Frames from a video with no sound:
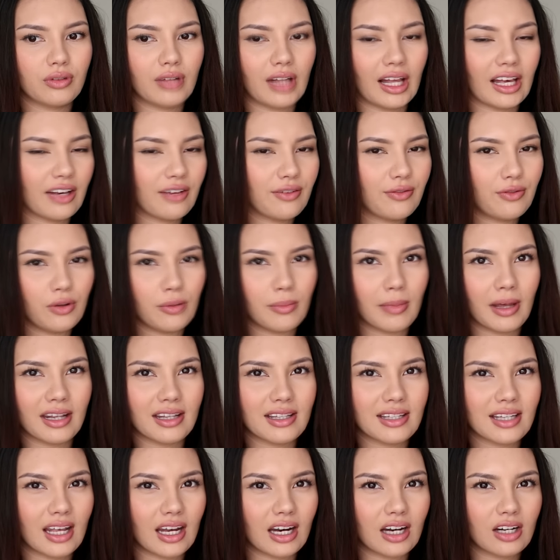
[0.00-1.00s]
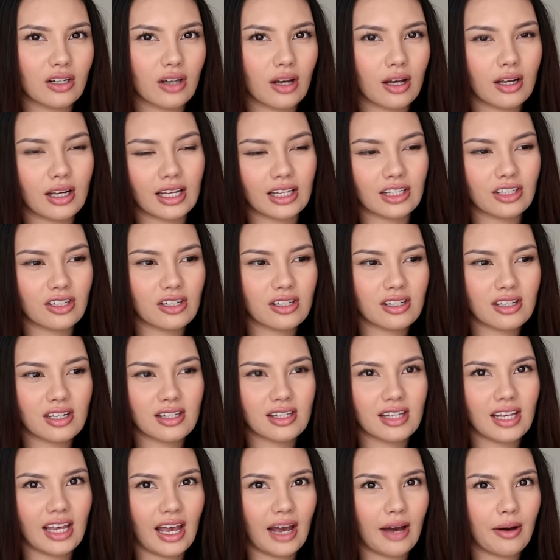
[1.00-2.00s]
like a few months at a time, like just to
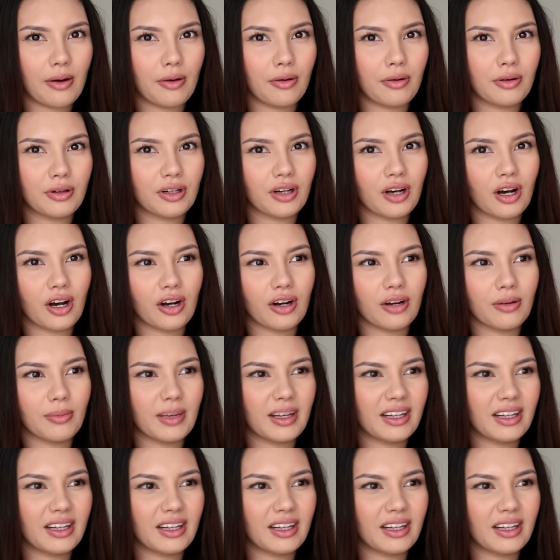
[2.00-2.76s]
see how it would go.